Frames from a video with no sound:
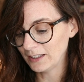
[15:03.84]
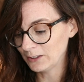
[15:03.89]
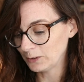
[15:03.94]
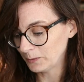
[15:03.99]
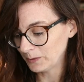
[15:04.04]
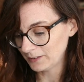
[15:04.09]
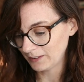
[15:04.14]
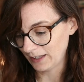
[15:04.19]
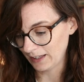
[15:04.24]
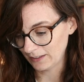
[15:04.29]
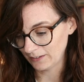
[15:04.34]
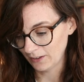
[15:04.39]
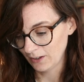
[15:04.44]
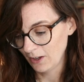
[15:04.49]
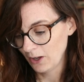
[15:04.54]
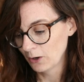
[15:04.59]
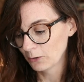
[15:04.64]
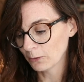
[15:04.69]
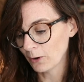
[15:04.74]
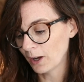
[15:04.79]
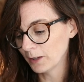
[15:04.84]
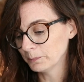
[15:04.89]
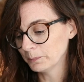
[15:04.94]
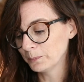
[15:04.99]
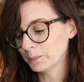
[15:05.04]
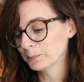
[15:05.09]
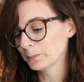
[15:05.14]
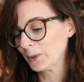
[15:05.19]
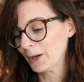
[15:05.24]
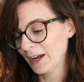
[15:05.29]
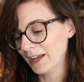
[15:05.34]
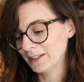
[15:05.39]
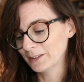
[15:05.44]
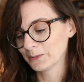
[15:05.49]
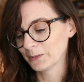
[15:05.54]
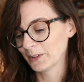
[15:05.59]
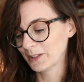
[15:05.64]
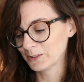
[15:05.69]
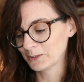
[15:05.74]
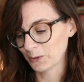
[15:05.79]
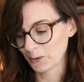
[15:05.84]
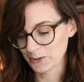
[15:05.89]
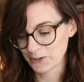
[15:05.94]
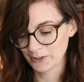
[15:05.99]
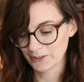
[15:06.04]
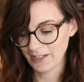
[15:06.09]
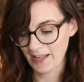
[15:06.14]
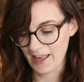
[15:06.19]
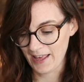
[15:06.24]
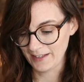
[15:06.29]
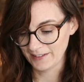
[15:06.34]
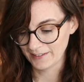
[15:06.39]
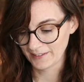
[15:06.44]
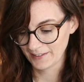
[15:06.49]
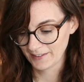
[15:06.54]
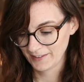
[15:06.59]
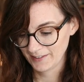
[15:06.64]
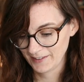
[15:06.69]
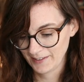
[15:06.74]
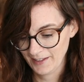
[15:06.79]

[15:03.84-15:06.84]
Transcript: into his skin, Ron prays for his torture to end.